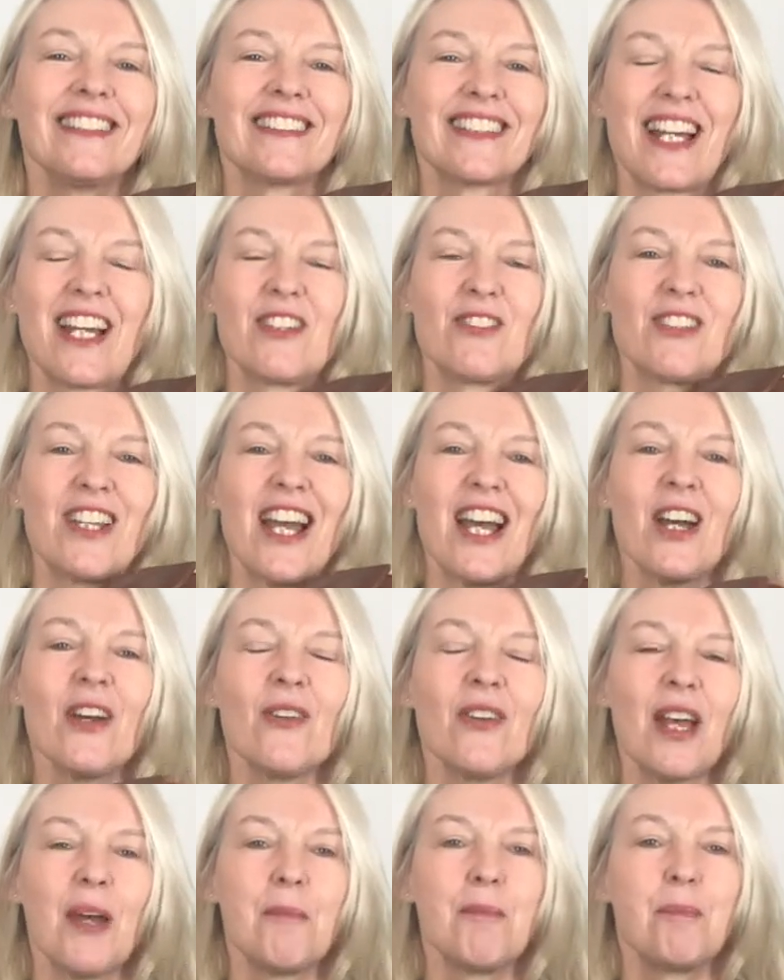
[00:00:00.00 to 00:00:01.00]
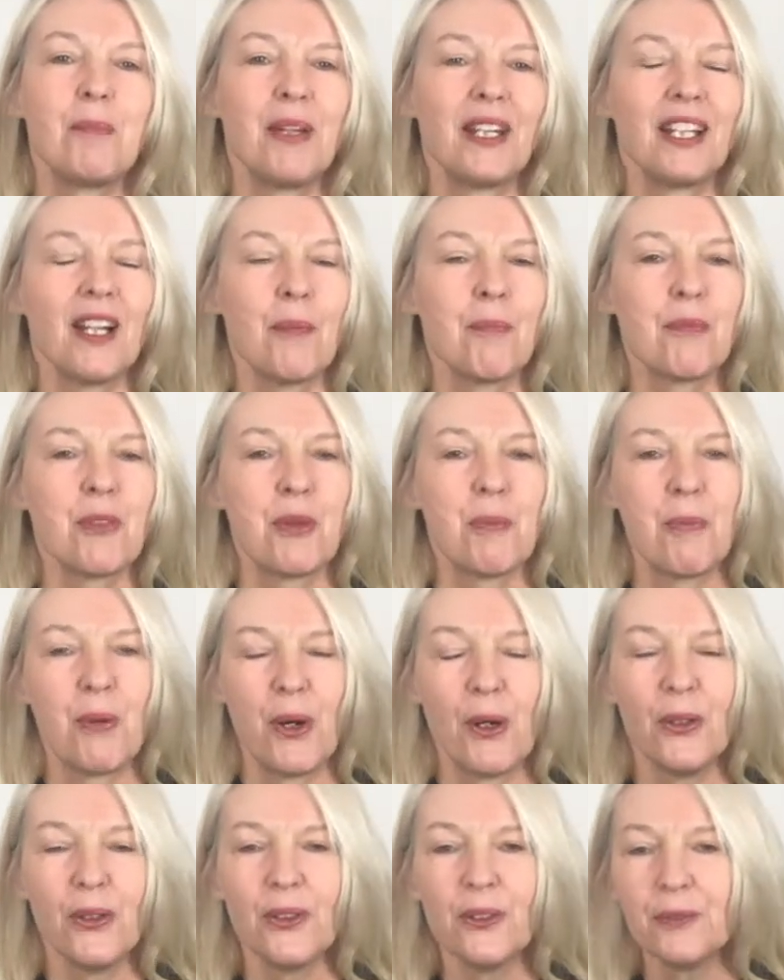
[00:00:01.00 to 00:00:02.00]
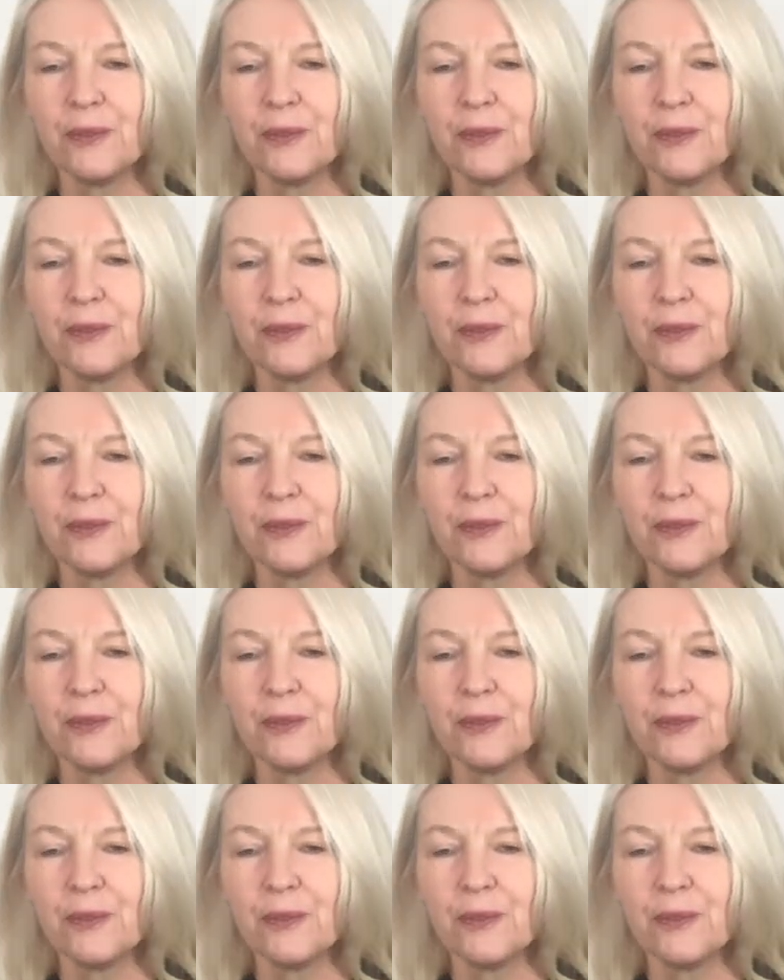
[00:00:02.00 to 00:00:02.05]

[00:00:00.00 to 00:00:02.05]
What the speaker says: down now and pick up the bow.